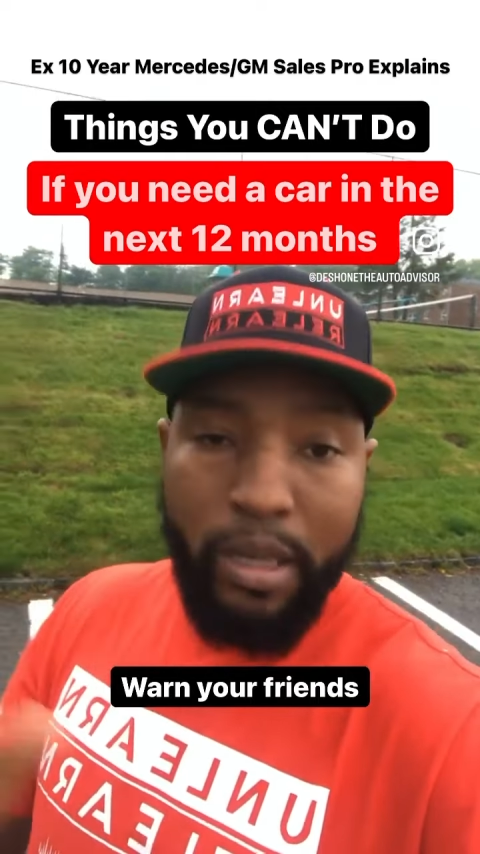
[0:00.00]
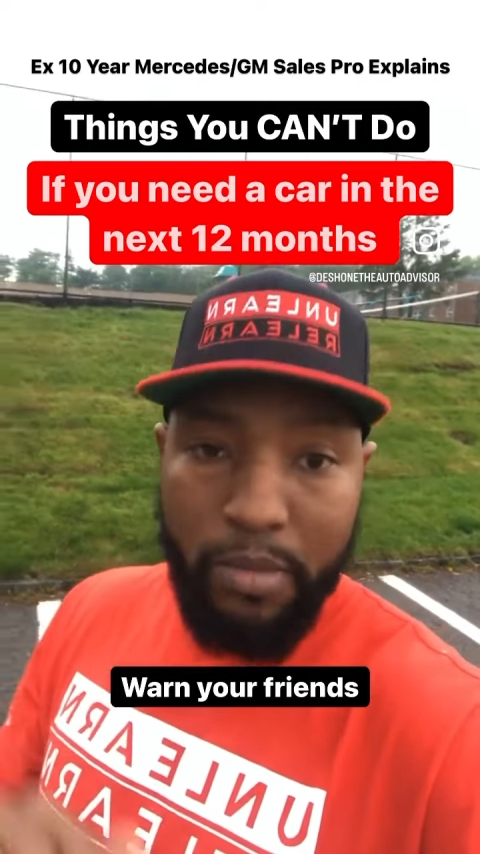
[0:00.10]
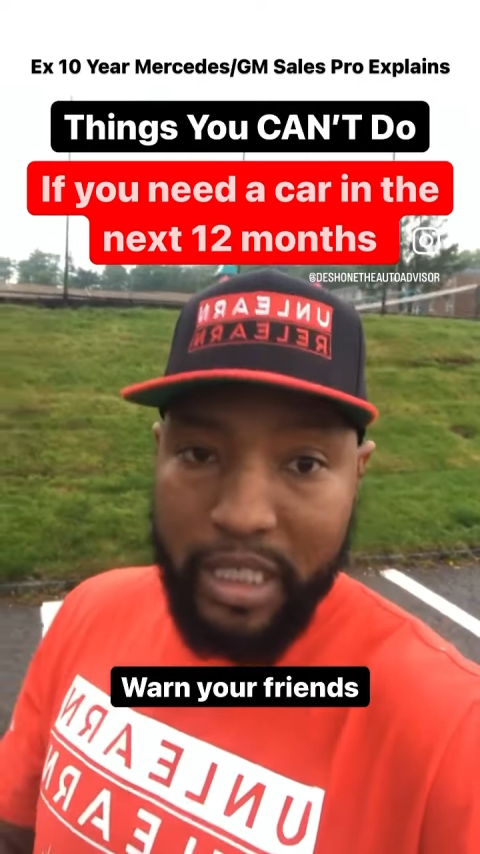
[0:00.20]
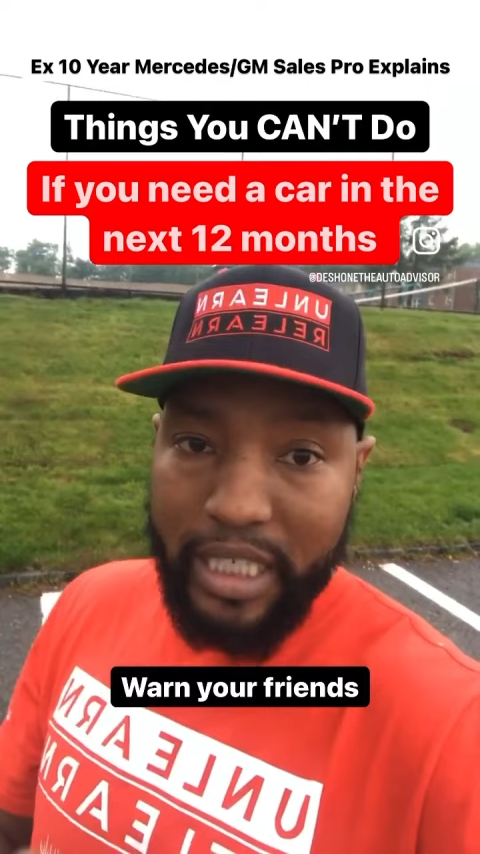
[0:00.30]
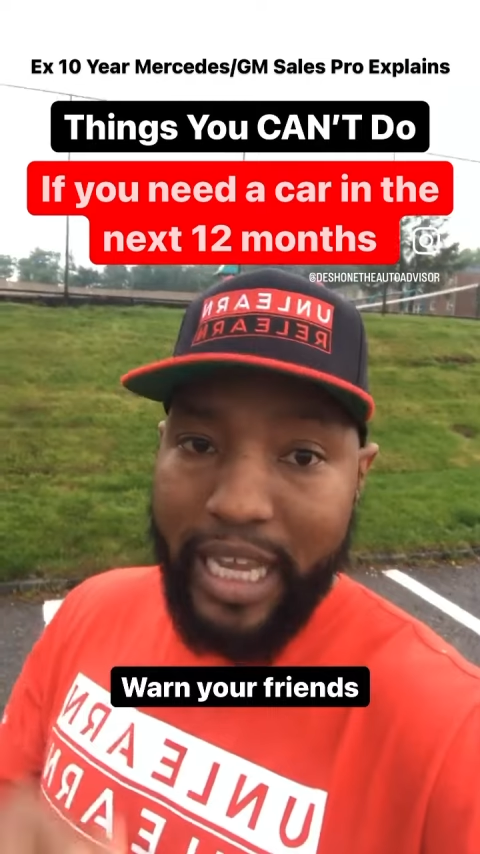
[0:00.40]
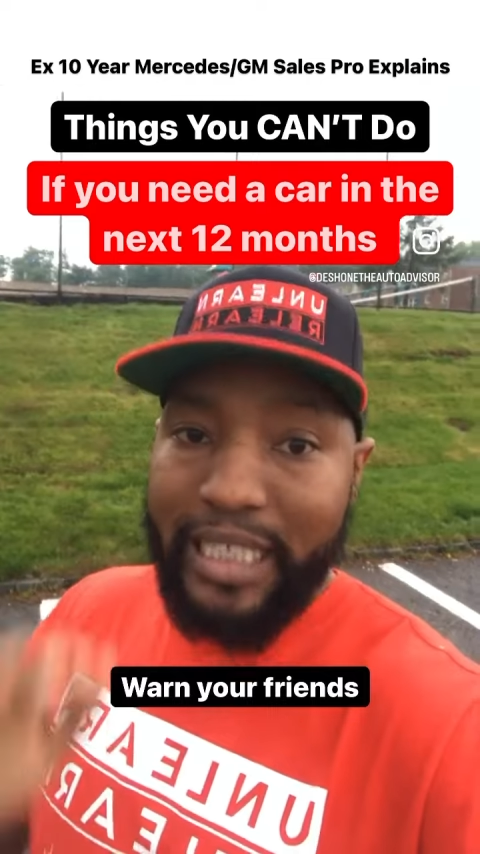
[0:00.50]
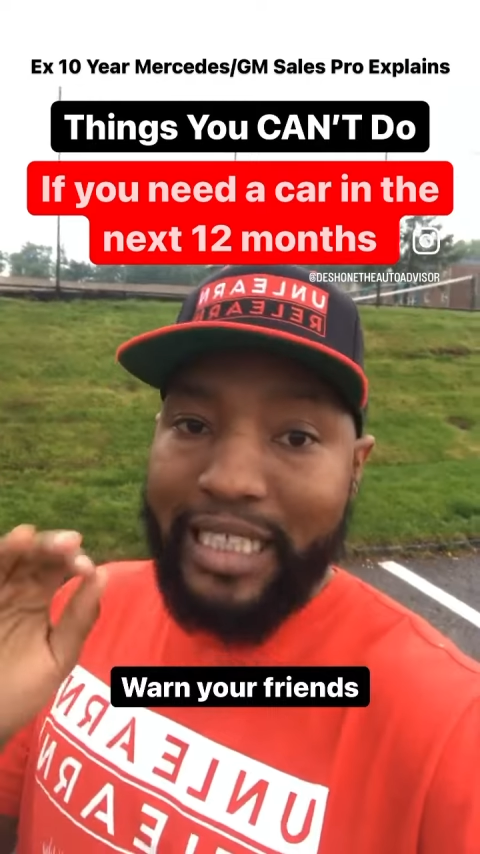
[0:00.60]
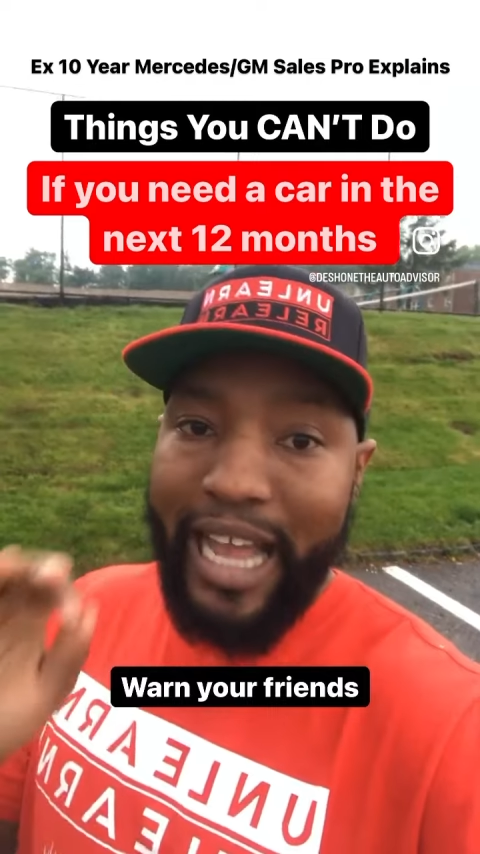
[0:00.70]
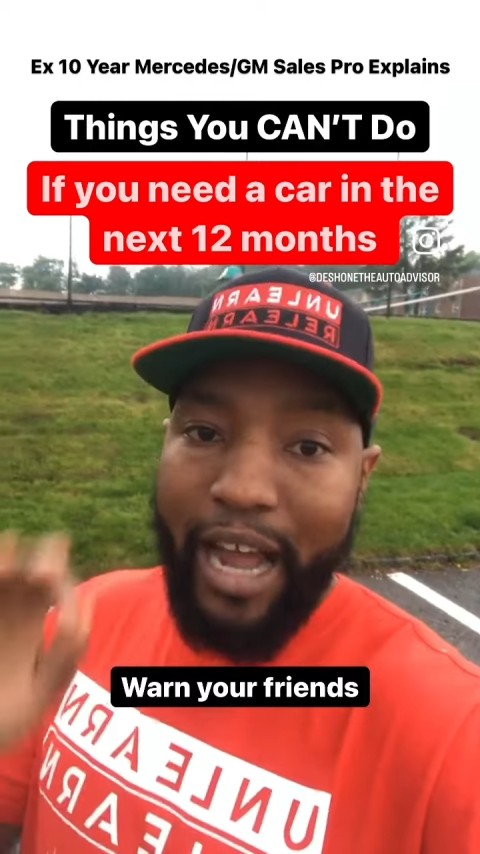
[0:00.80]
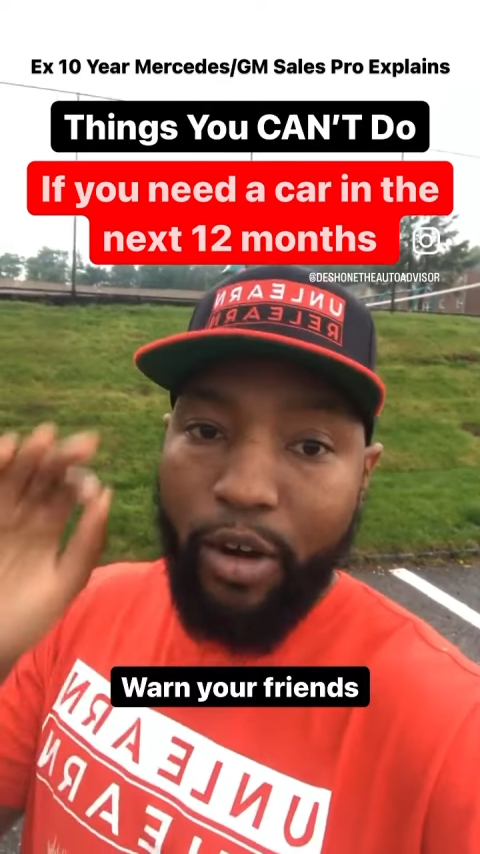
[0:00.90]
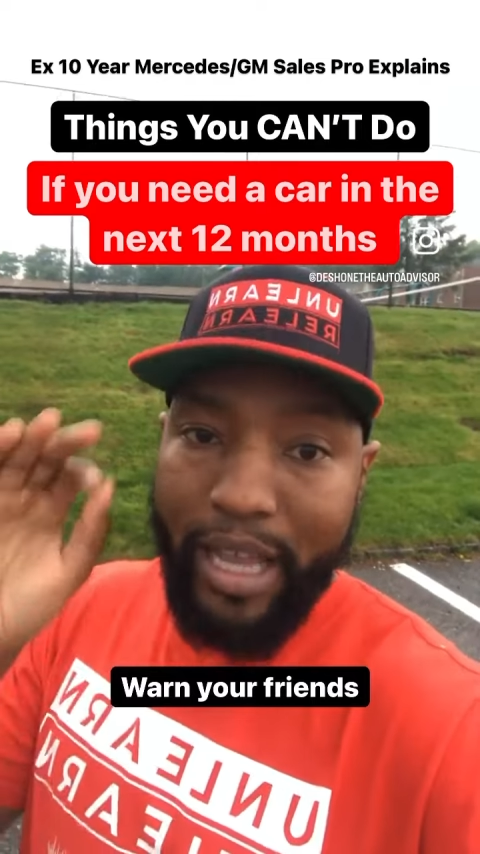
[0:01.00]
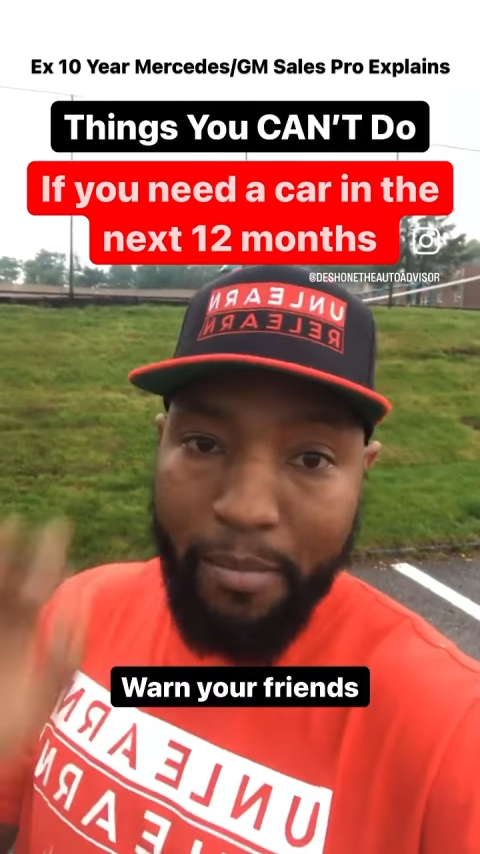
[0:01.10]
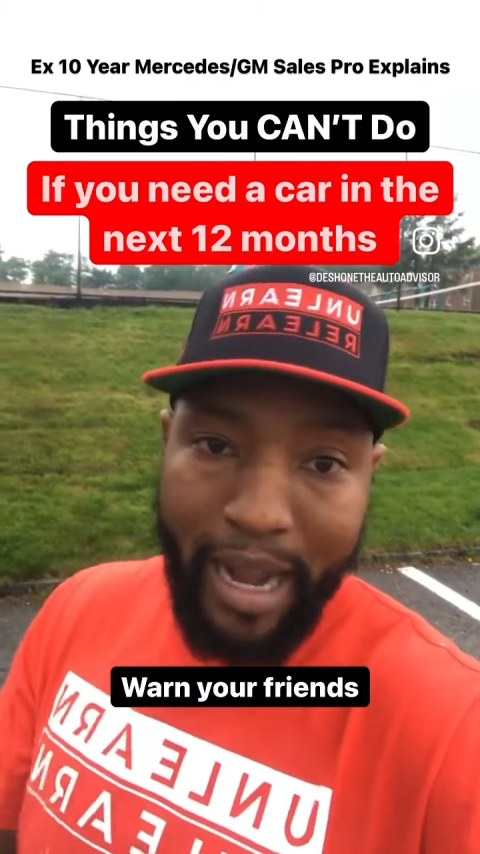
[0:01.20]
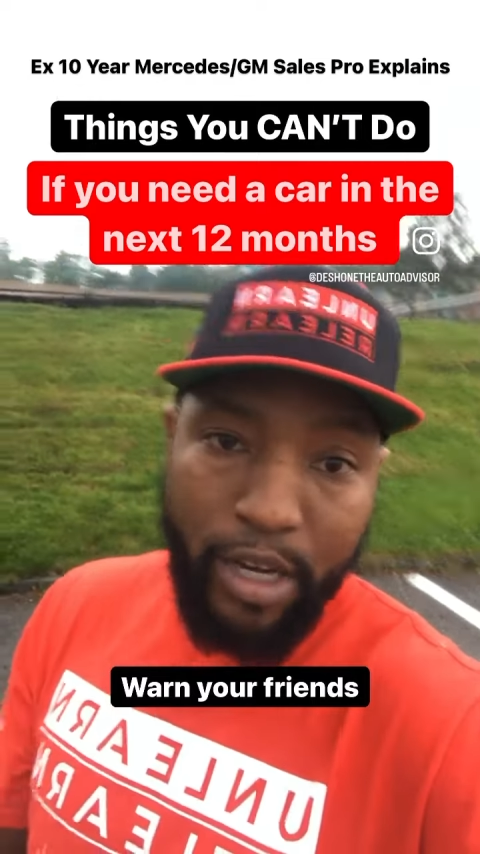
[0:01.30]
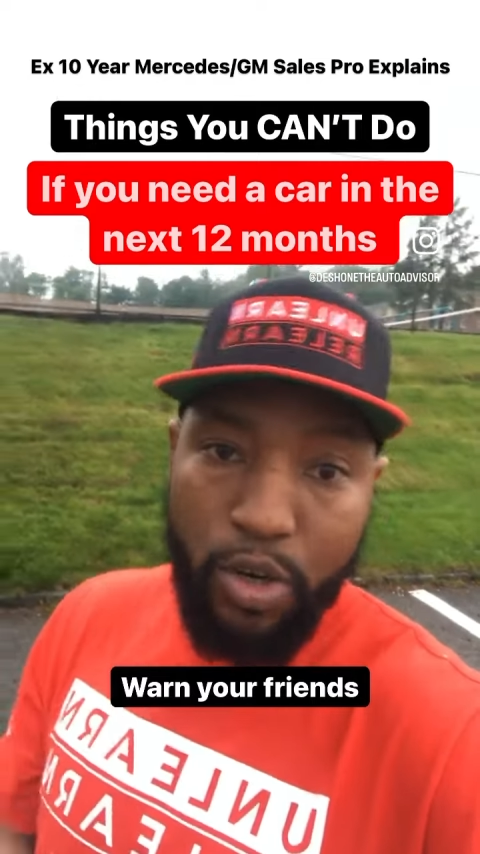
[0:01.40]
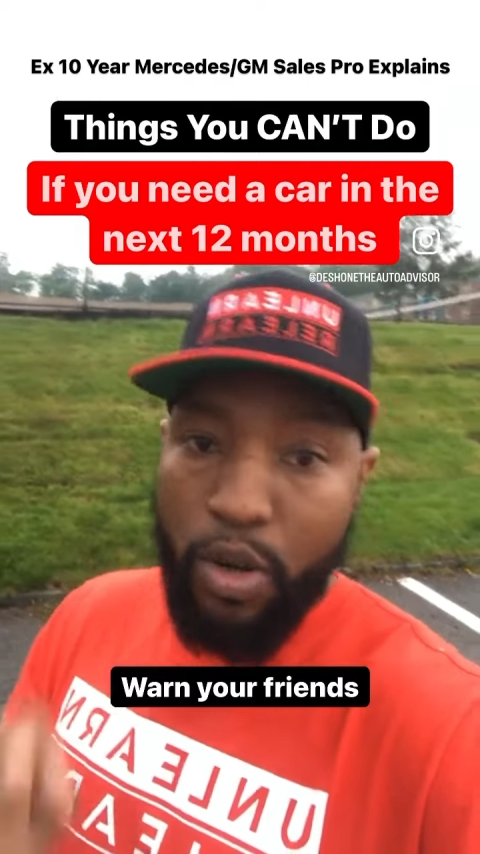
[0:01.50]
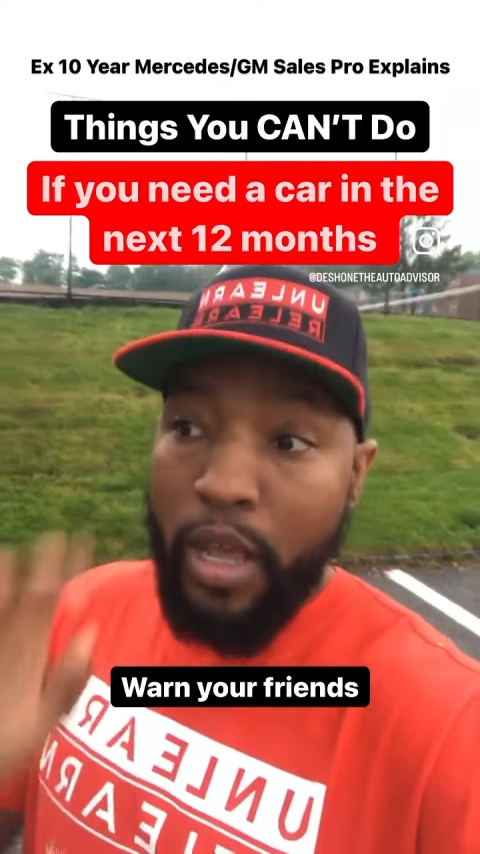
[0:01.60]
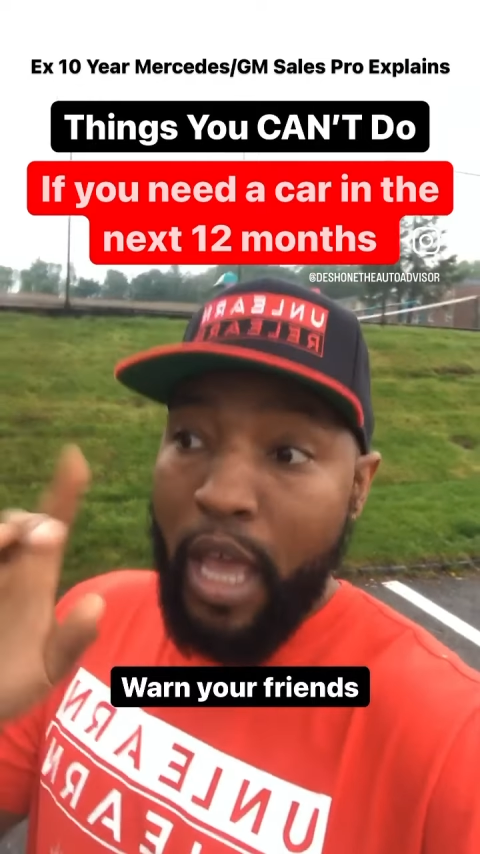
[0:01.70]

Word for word: mistakes down in my new